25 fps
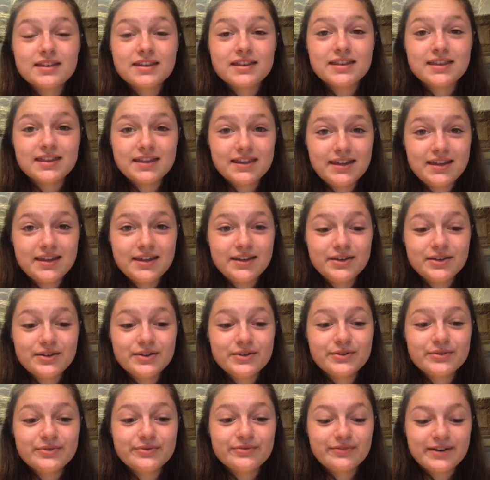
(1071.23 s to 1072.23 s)
the
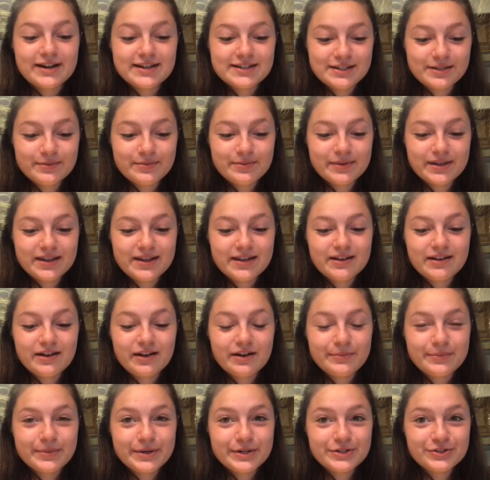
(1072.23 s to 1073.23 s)
recipe
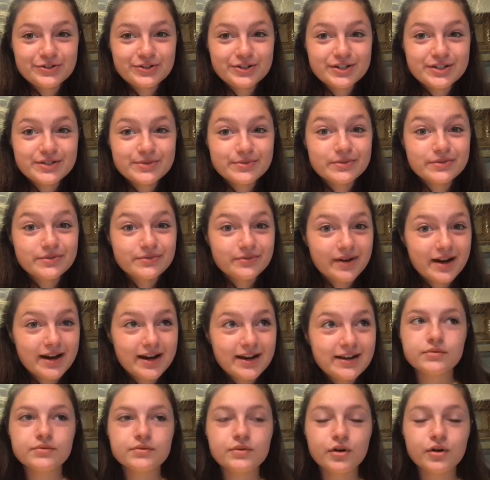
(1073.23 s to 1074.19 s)
on Pinterest was right.